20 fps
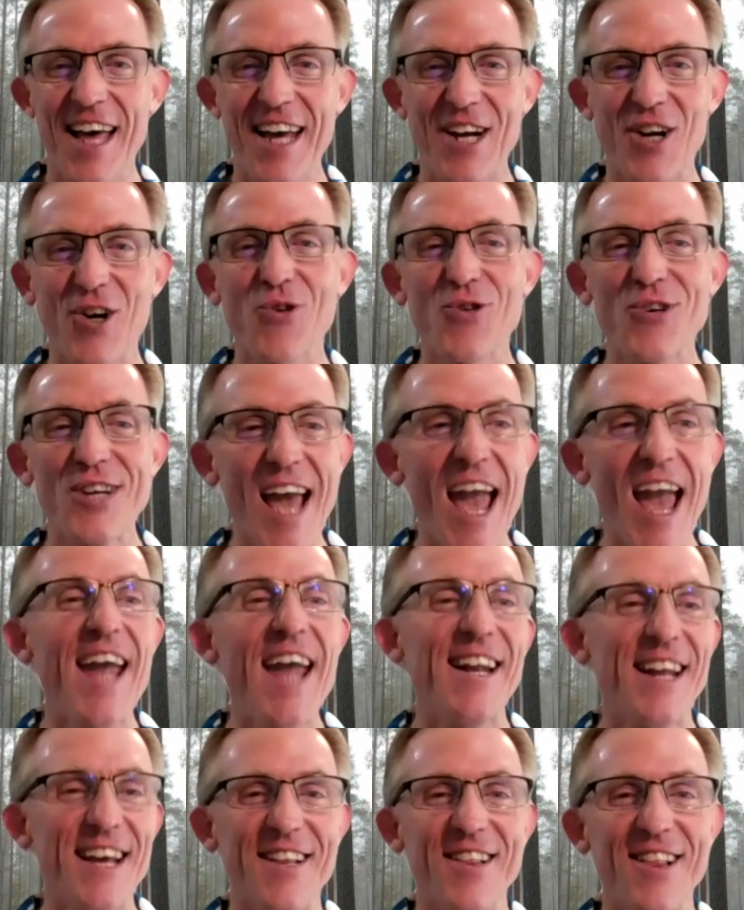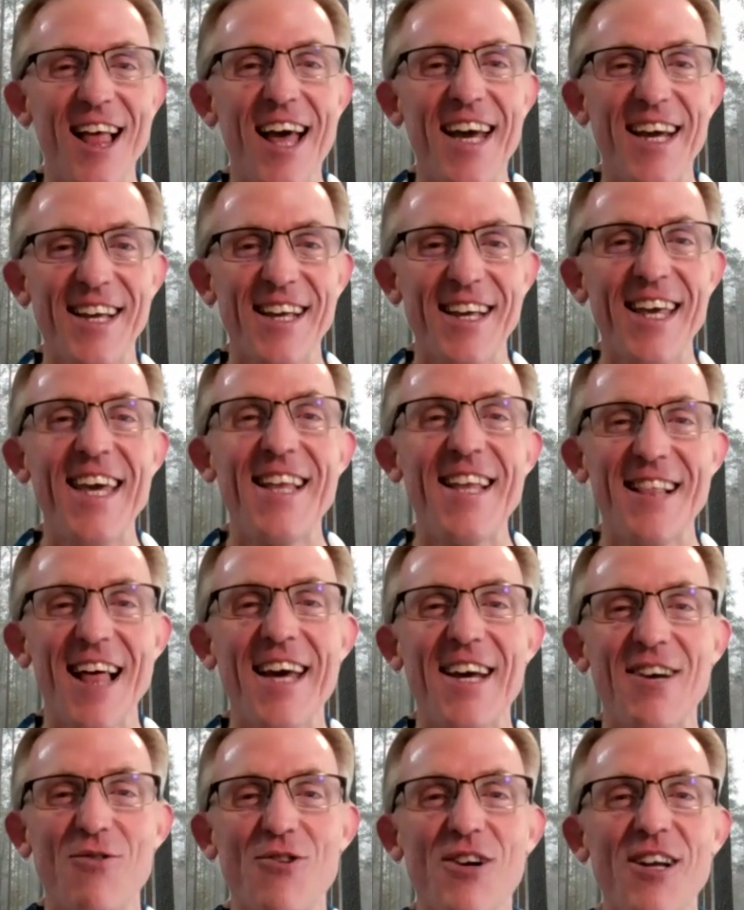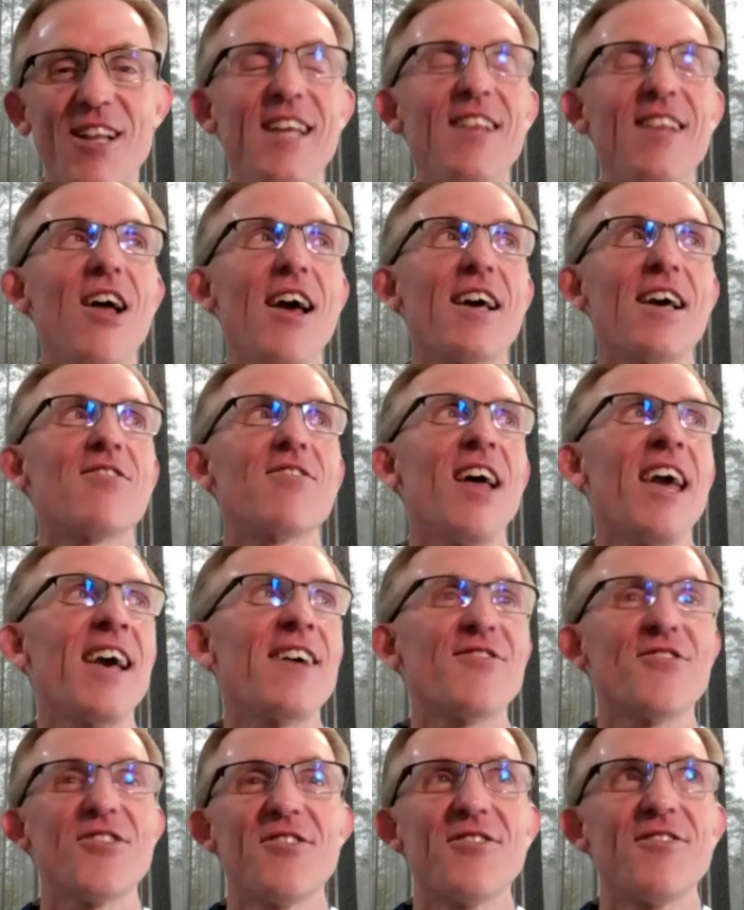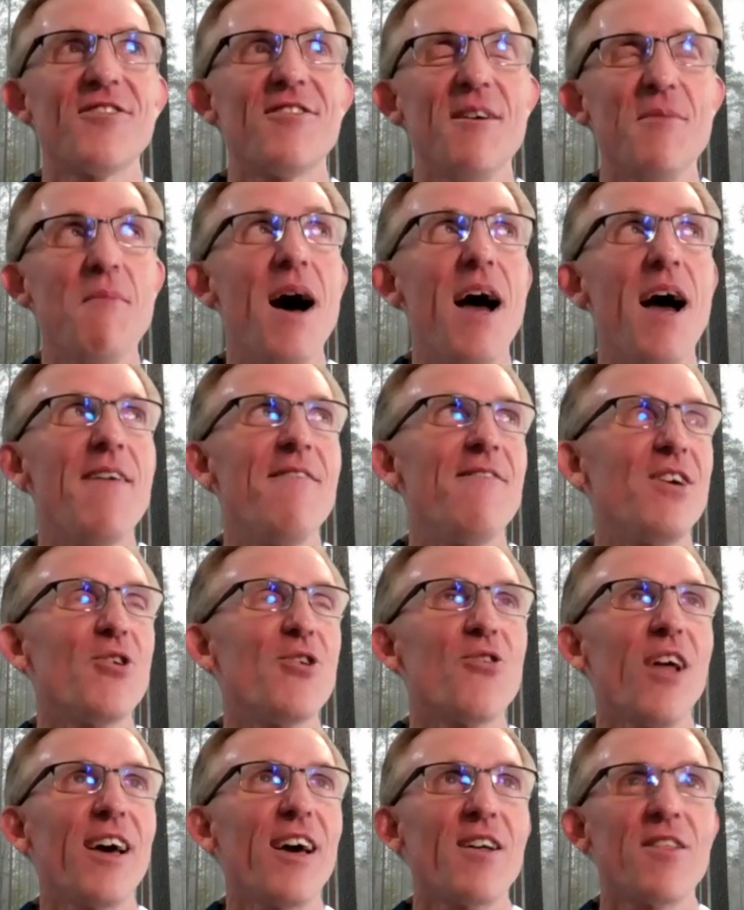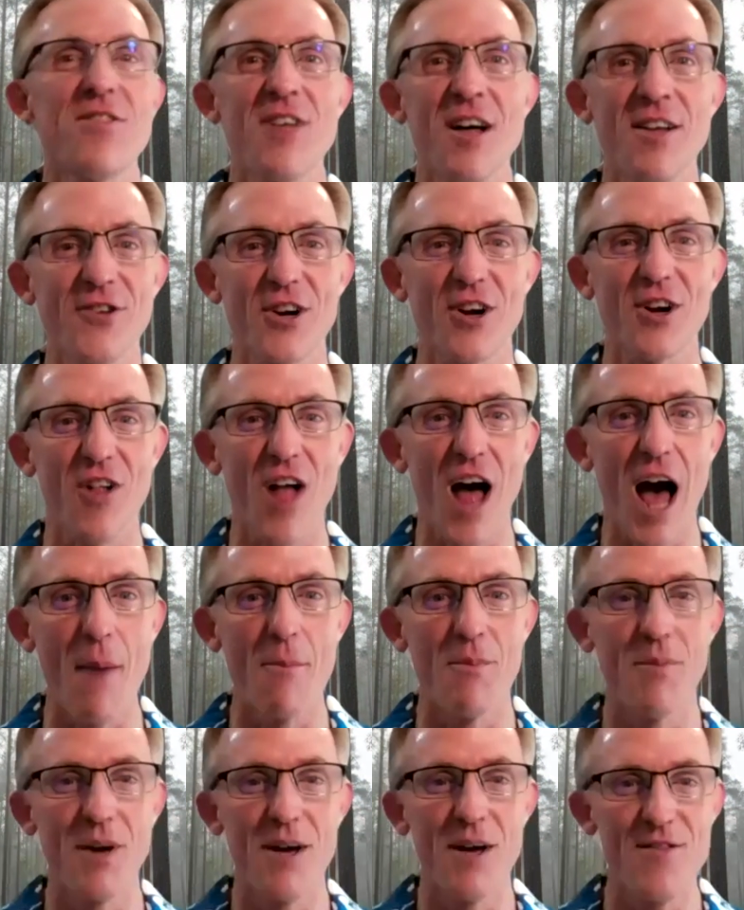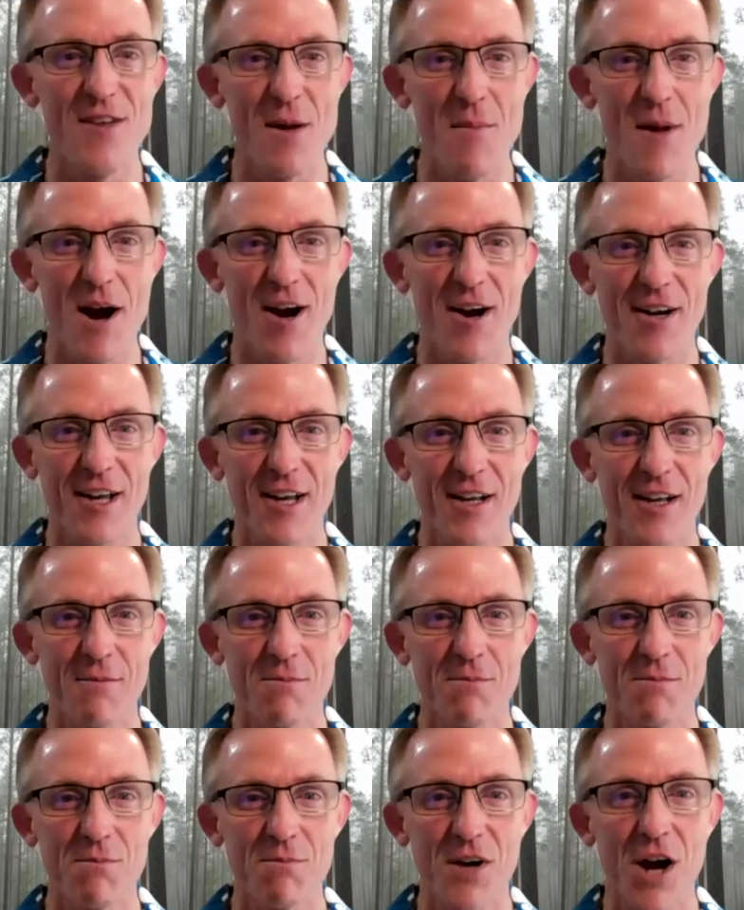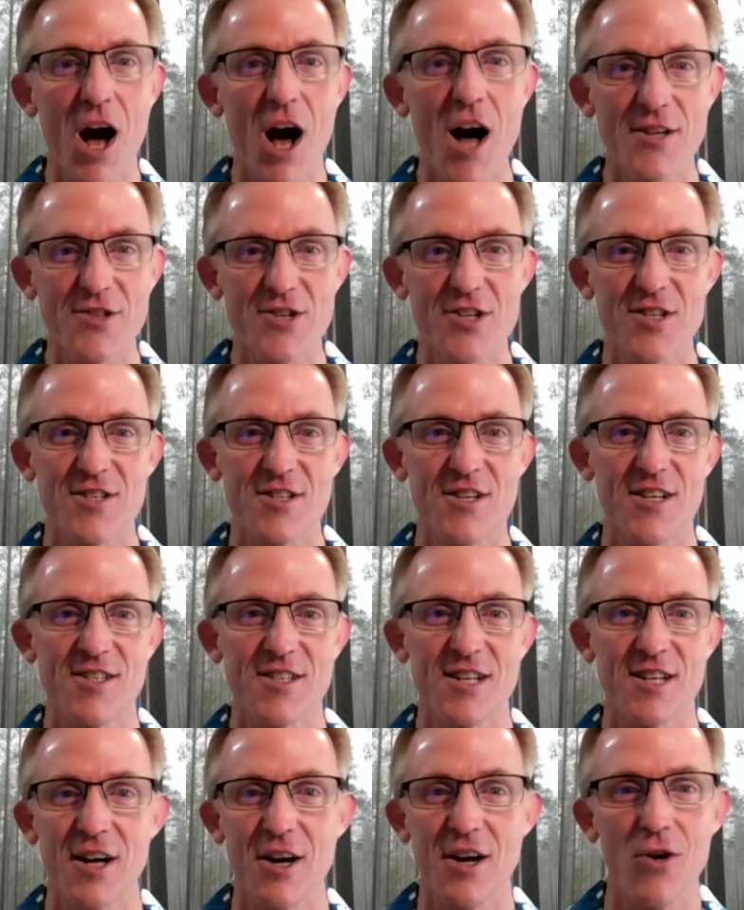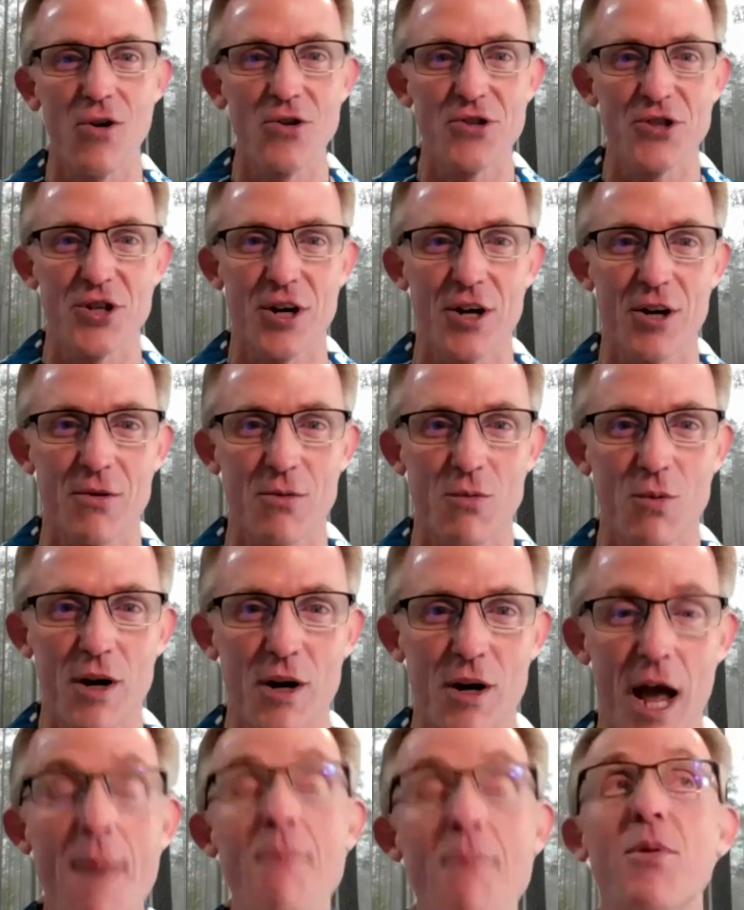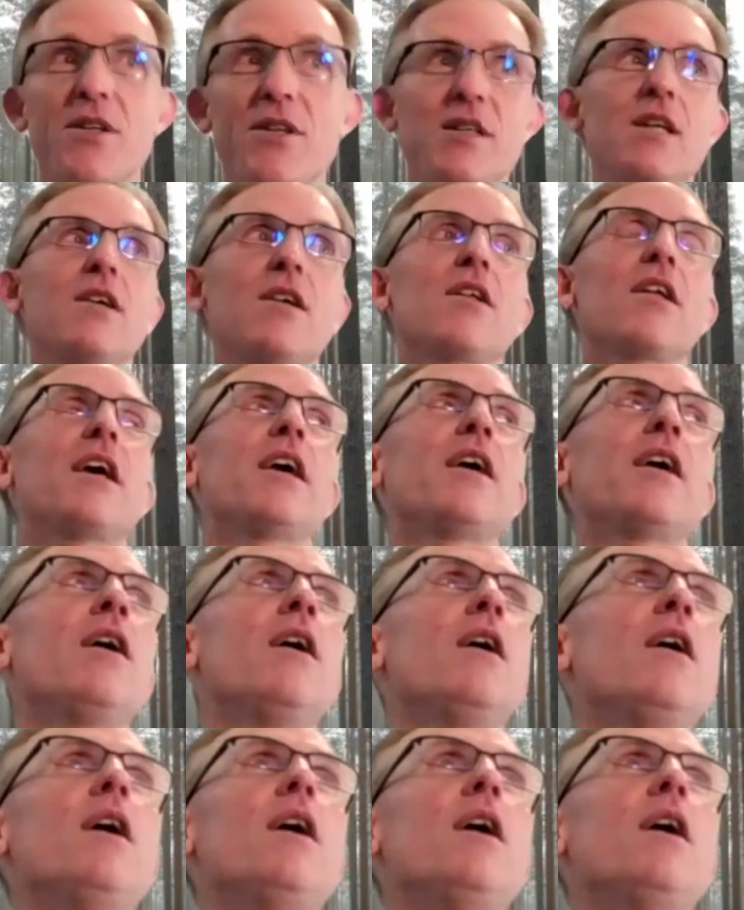created, he really landed, in my view, like a thunderclap in the American consciousness and culture, and particularly